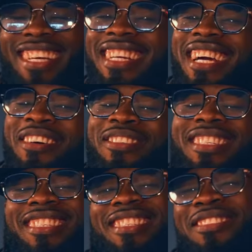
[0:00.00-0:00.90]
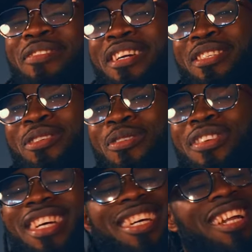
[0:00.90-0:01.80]
and I could just write a
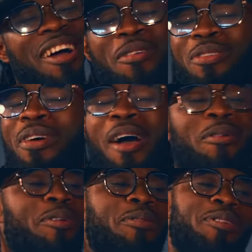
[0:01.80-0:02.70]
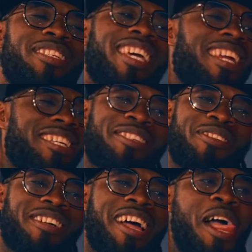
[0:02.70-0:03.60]
song, and I would, I wouldn't want to hear that song.